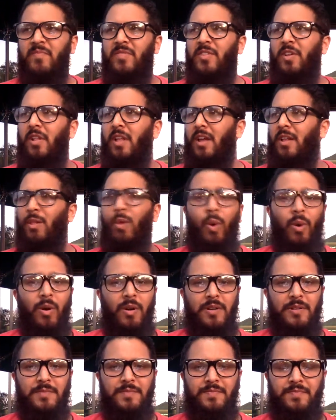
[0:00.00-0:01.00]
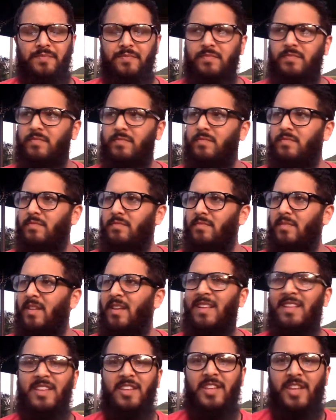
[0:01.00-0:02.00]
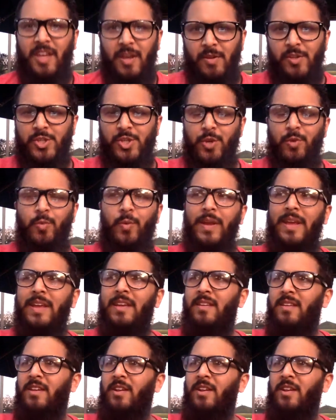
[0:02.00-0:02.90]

They're like, Lord, can, should we,